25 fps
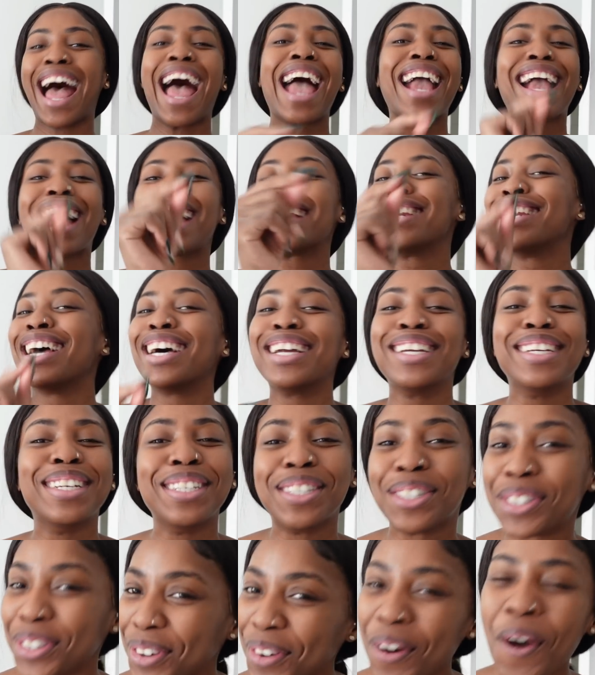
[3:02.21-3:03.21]
I got
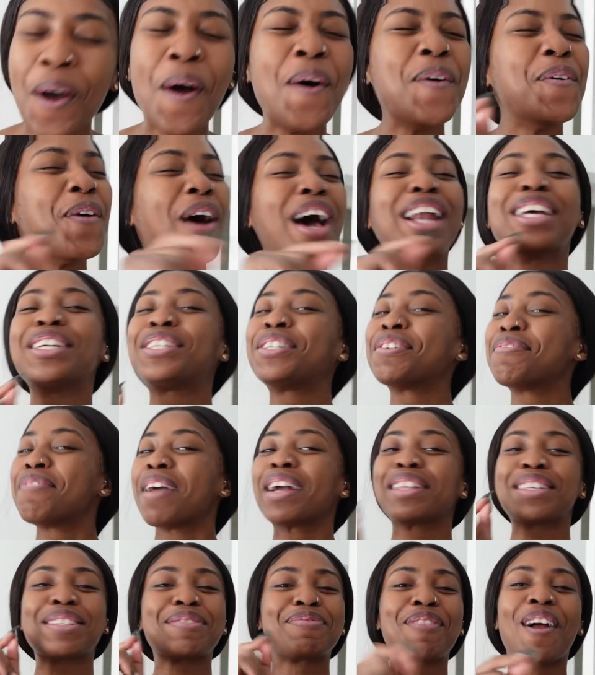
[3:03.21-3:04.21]
nothing to do. Why didn't you
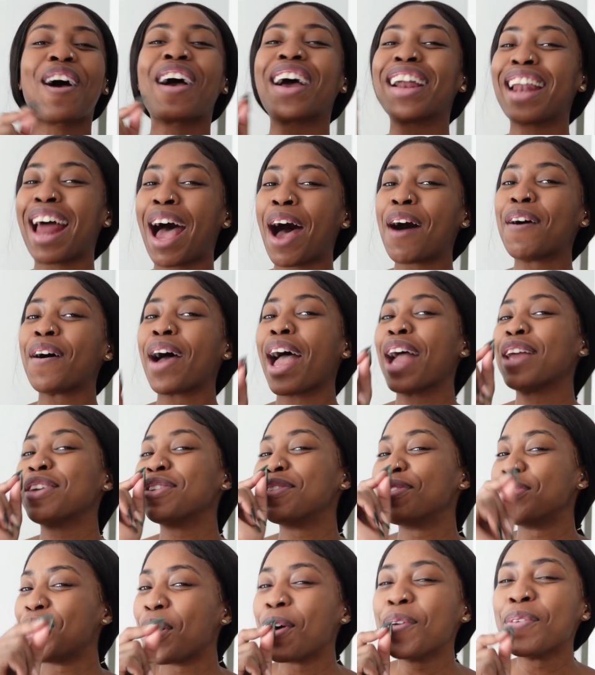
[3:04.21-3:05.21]
make this vlog an hour? And
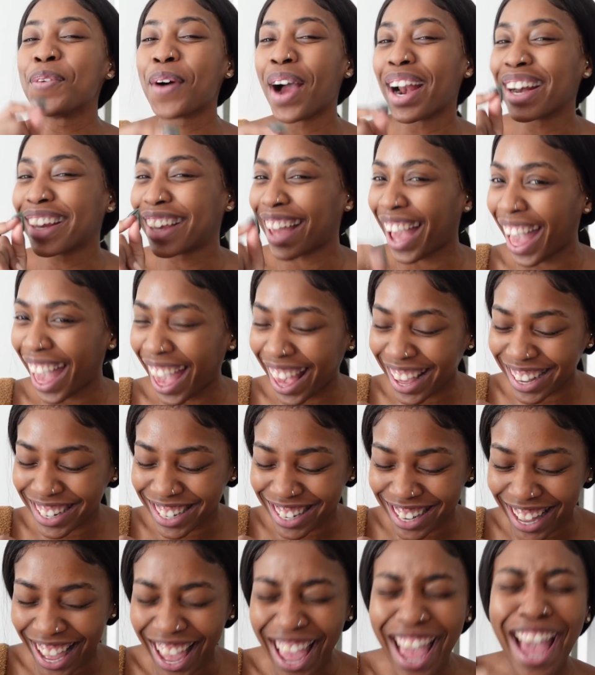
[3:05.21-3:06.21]
you know what,
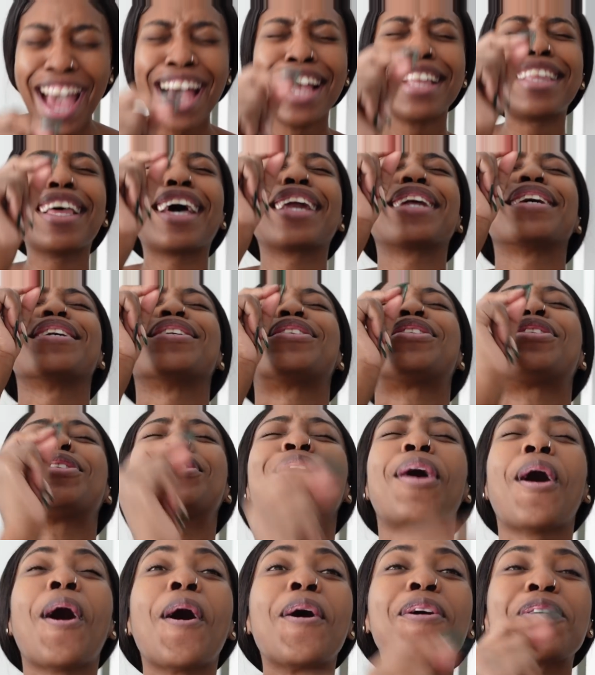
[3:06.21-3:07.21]
guys? That is
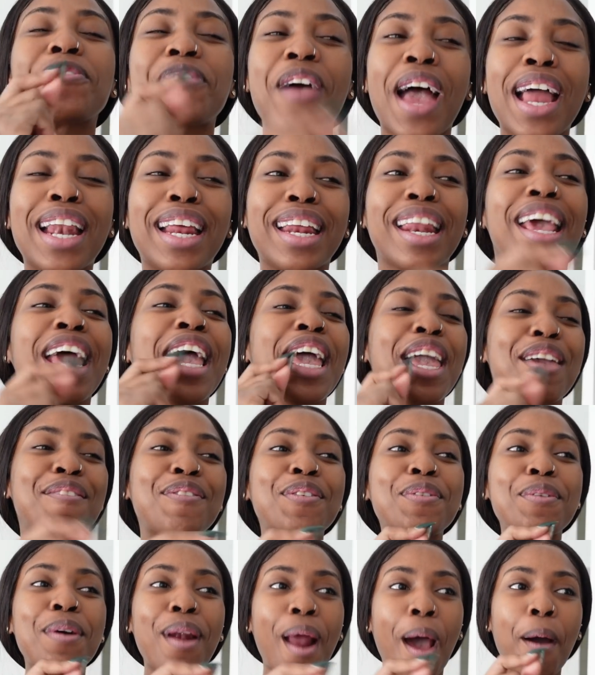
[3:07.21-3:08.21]
so valid.
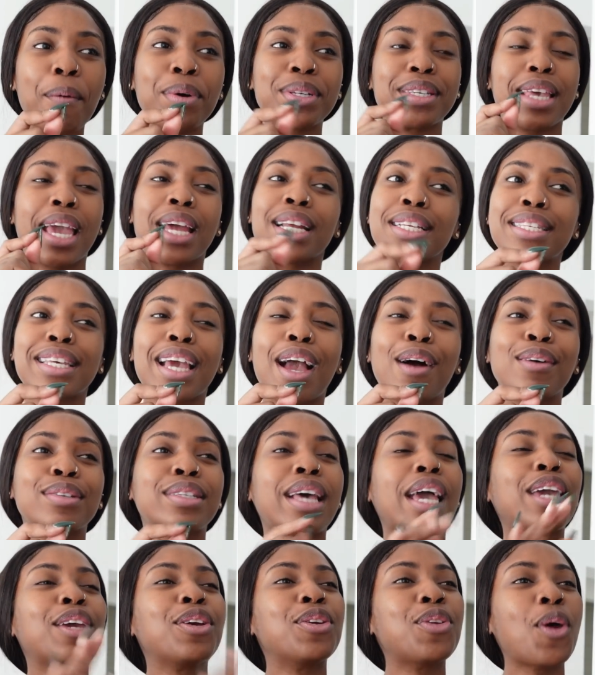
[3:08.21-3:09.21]
Even when I was editing, I was
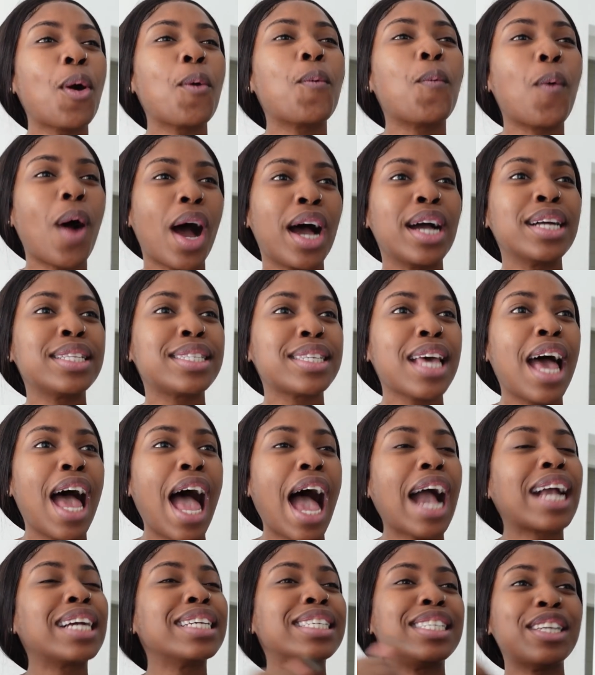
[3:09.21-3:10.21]
like, you know what?
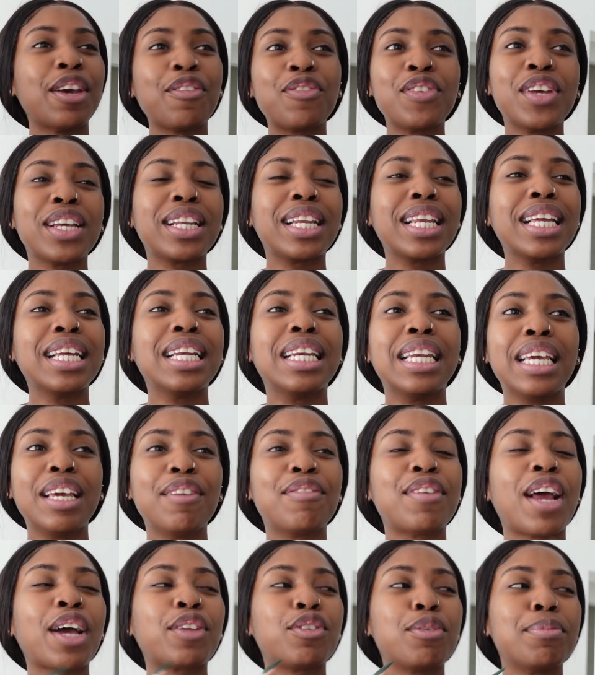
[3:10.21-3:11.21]
I could definitely
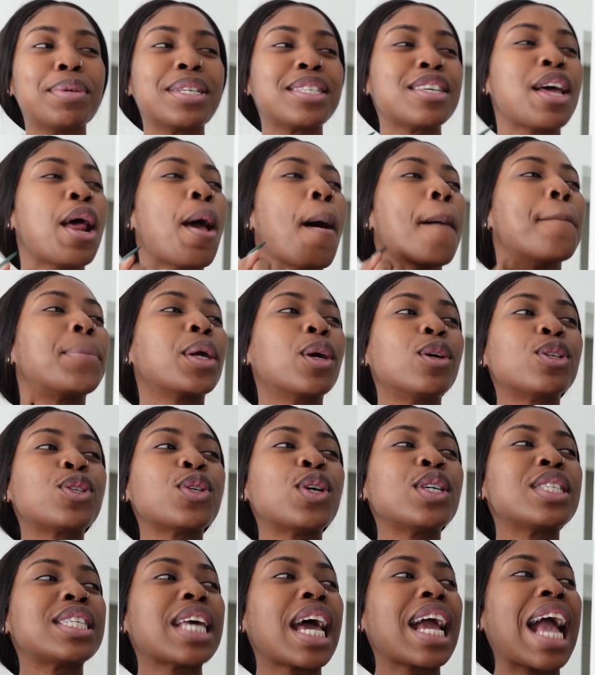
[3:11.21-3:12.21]
leave like 3 minutes. But also,
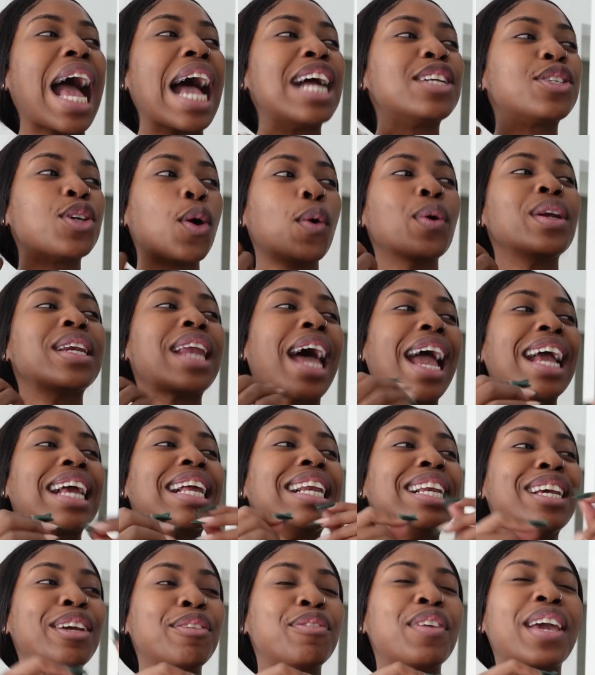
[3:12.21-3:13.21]
it's like, I don't like
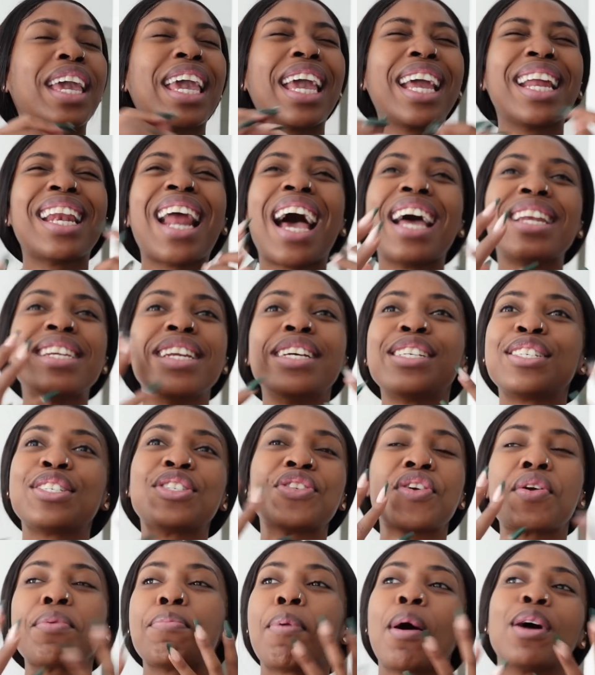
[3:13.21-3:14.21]
leaving in
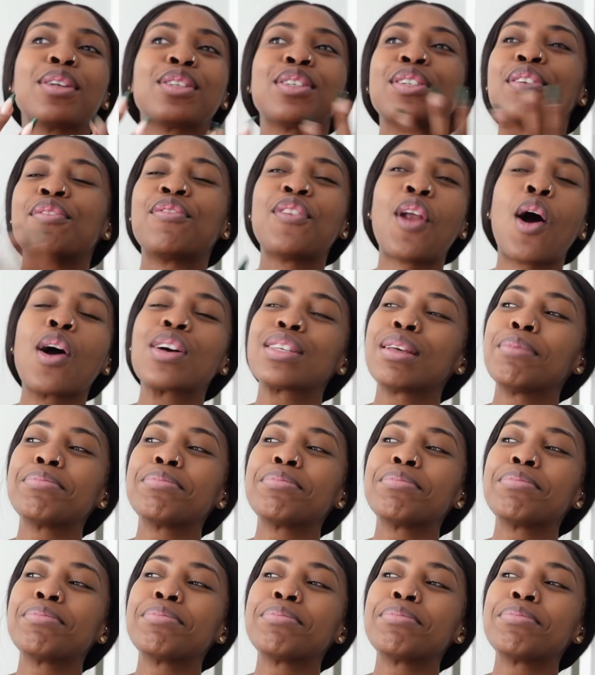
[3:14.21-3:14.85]
unnecessary parts of the vlog.